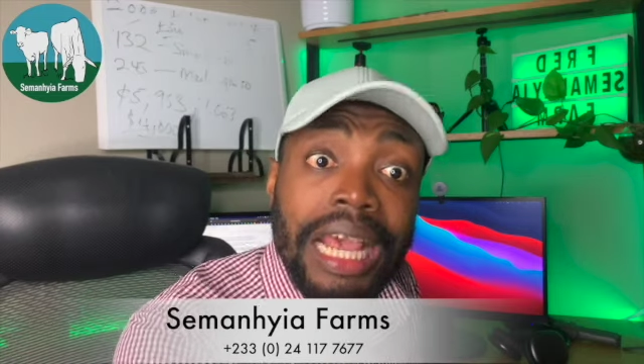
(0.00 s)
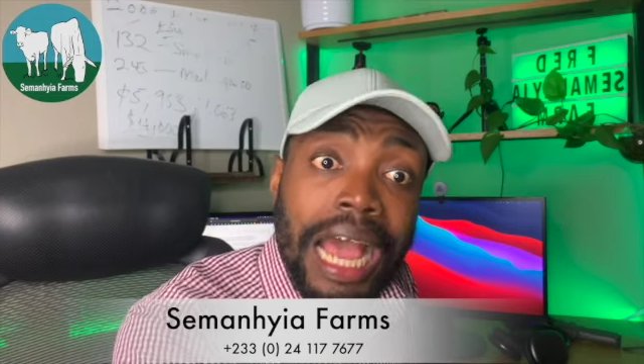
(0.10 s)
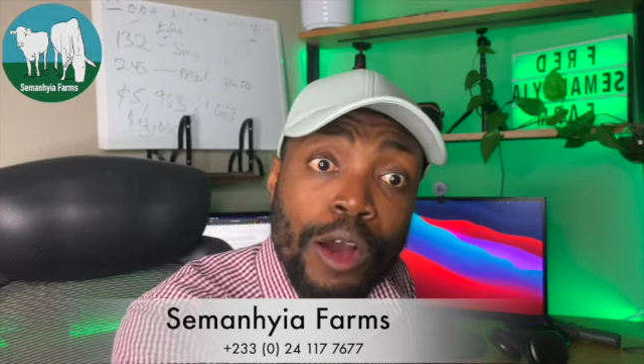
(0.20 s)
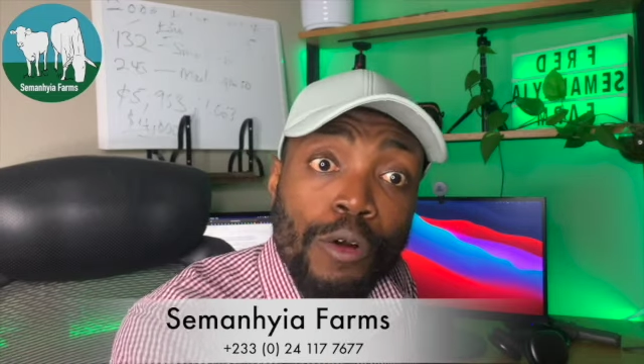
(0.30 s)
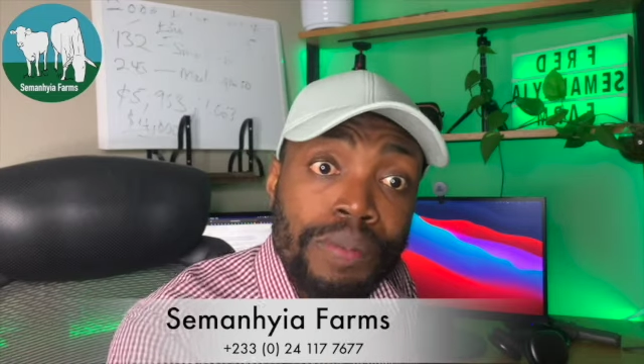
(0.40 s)

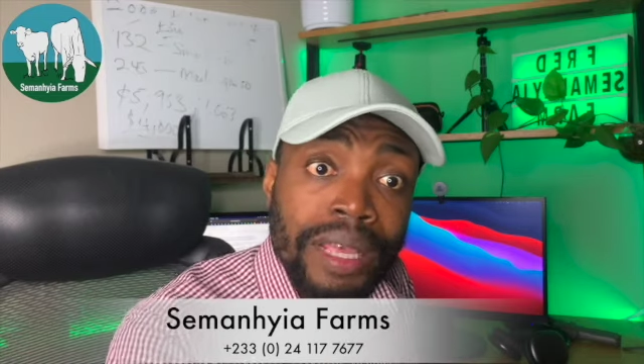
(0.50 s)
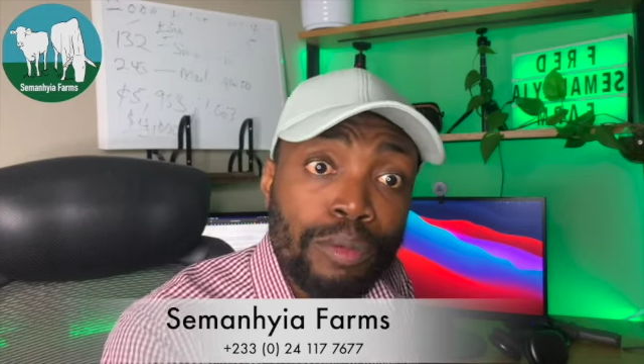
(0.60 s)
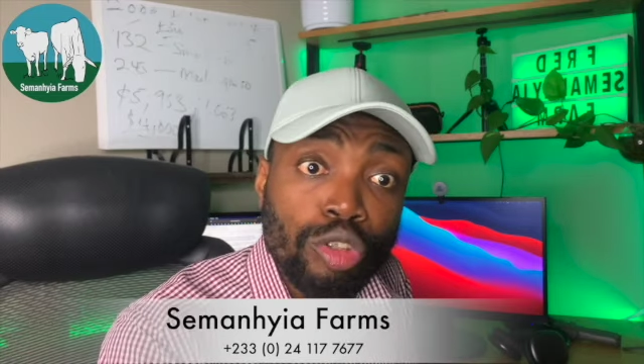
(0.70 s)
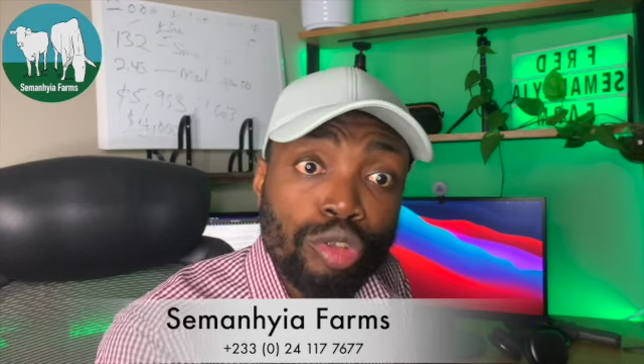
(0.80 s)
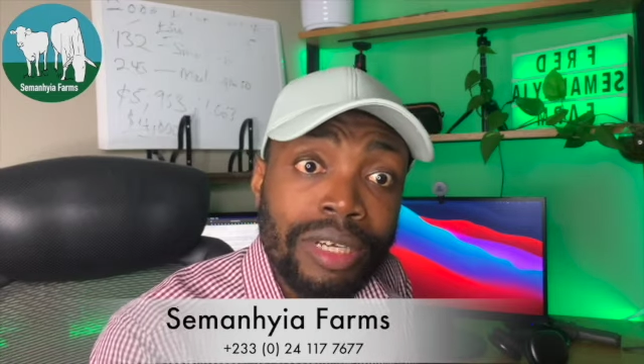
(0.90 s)
I will be
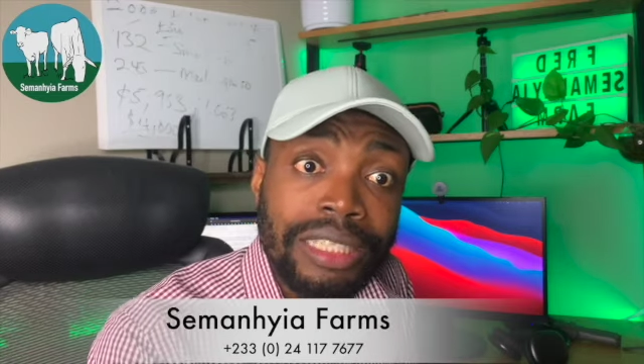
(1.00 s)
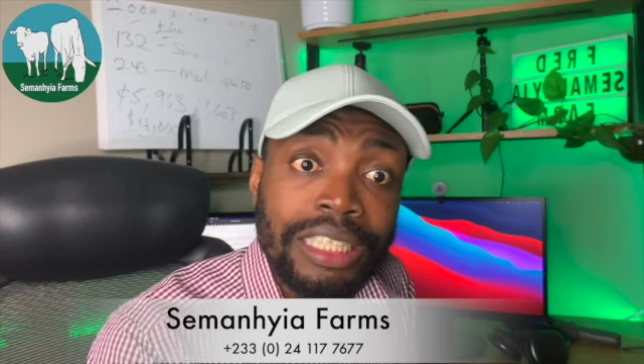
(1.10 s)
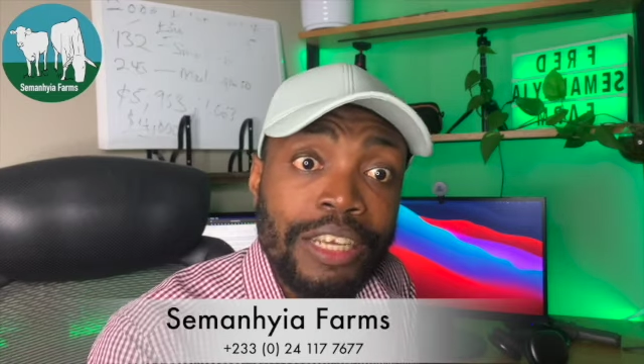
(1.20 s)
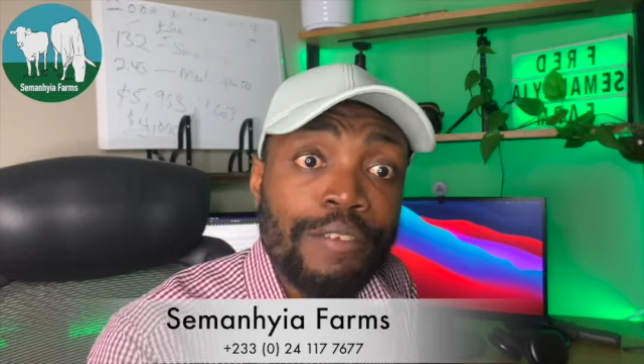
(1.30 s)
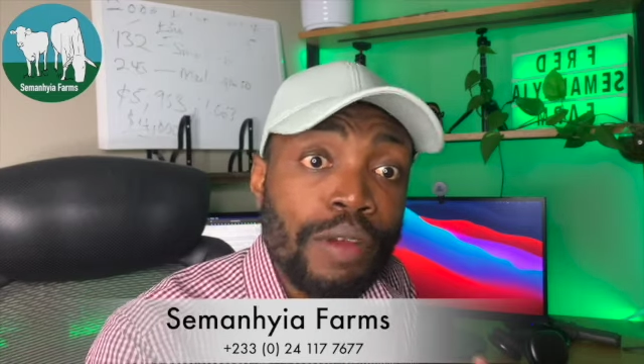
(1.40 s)
able to
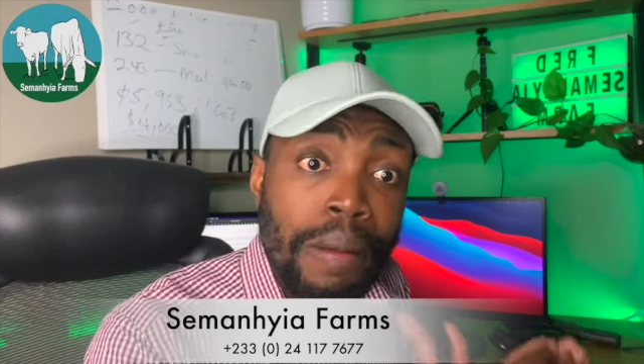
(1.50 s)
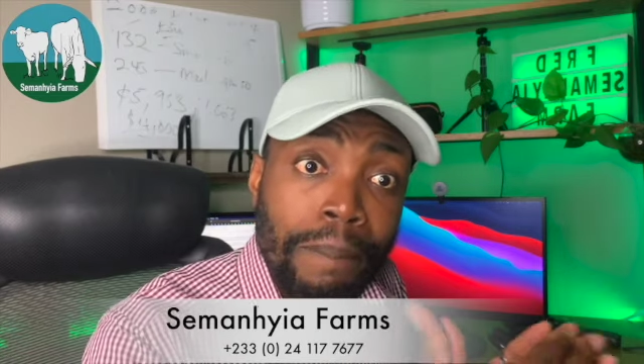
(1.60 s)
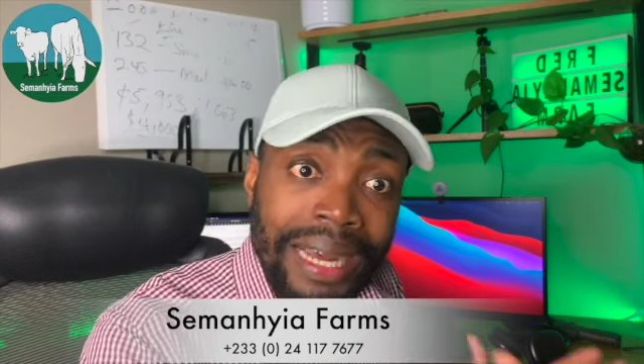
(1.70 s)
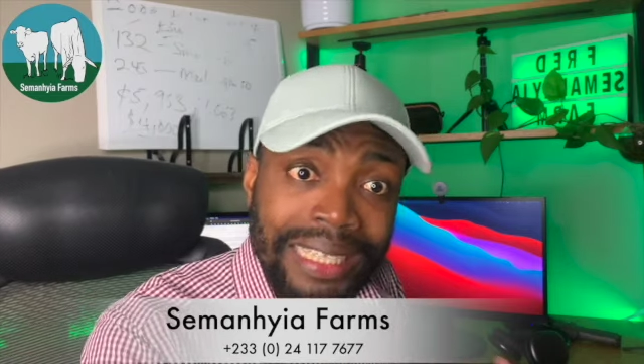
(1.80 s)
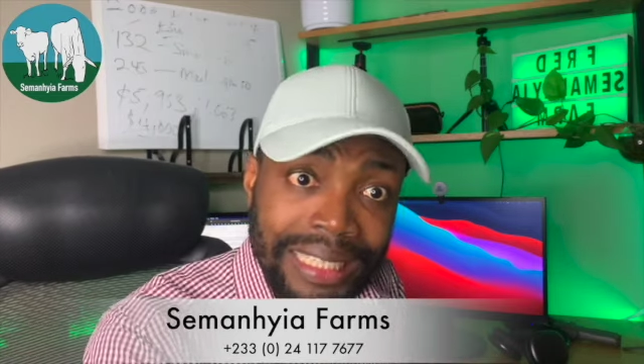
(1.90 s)
achieve
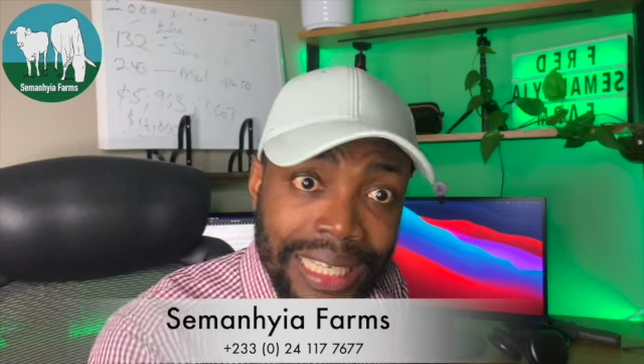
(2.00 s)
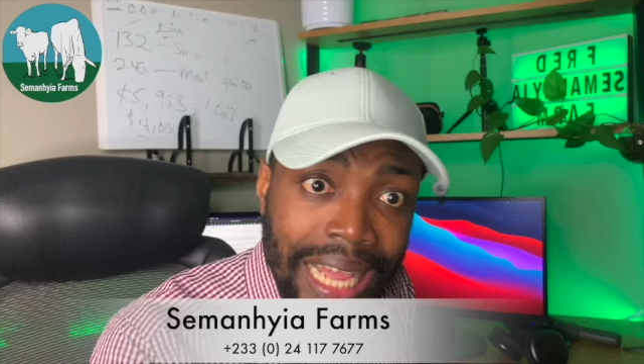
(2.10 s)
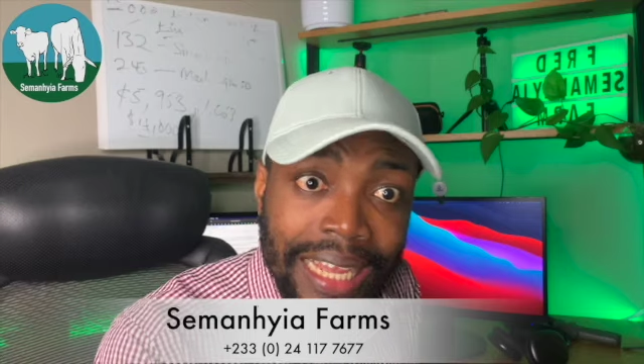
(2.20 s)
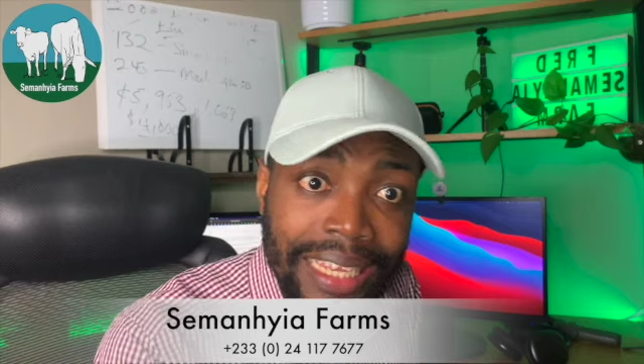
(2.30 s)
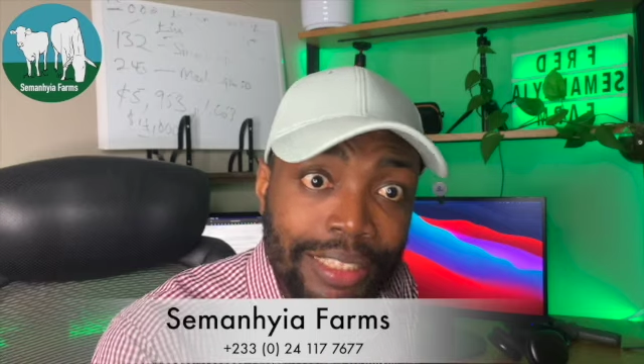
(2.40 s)
my
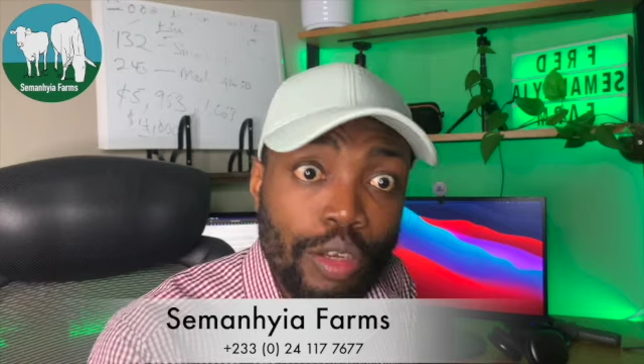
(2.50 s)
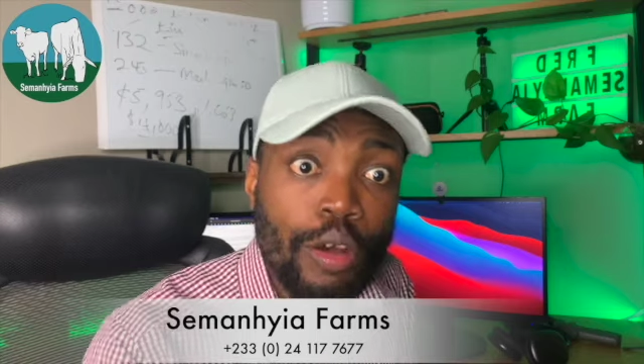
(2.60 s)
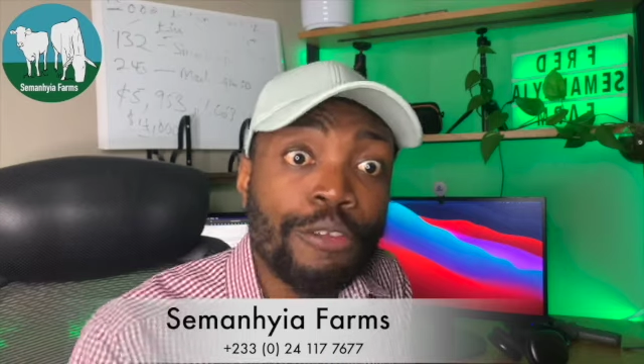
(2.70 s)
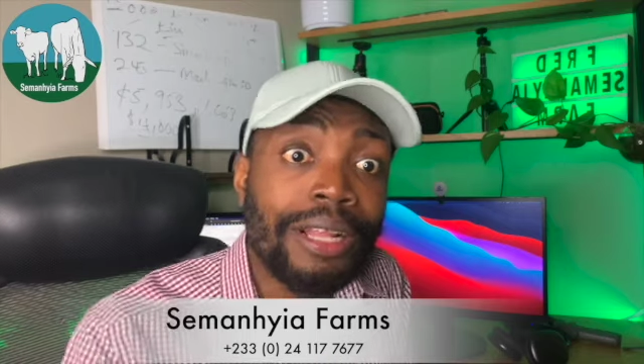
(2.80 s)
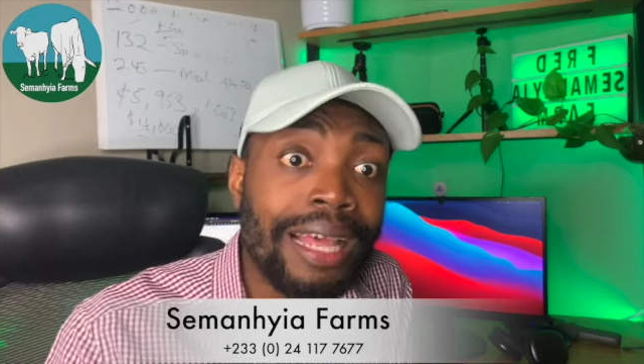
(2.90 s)
target
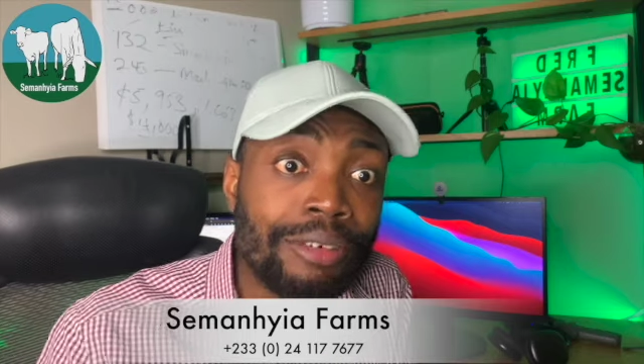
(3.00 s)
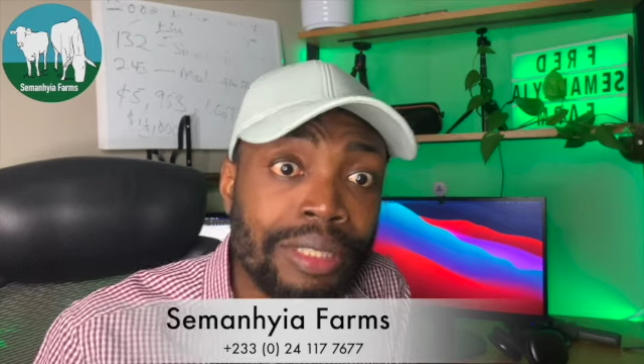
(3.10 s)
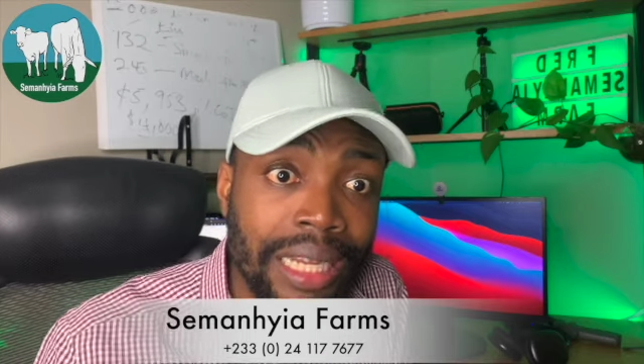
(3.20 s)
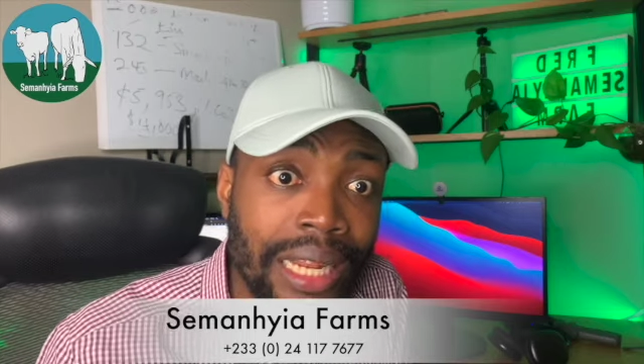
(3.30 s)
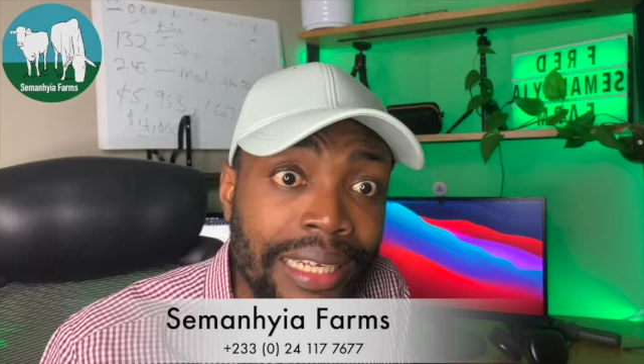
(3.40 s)
of clearing
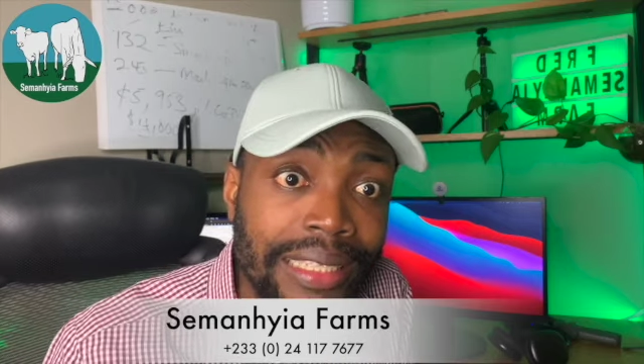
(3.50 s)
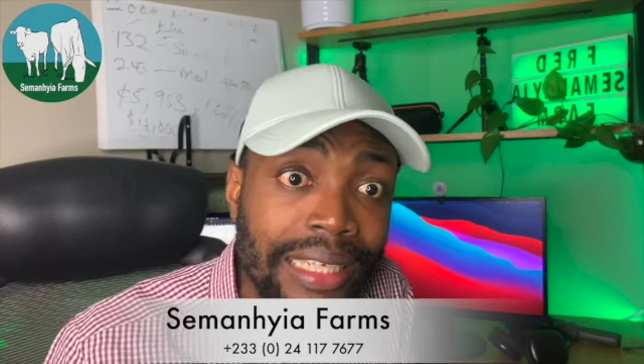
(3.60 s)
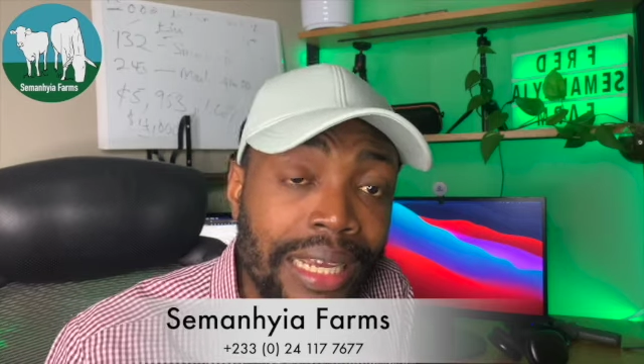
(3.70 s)
the land.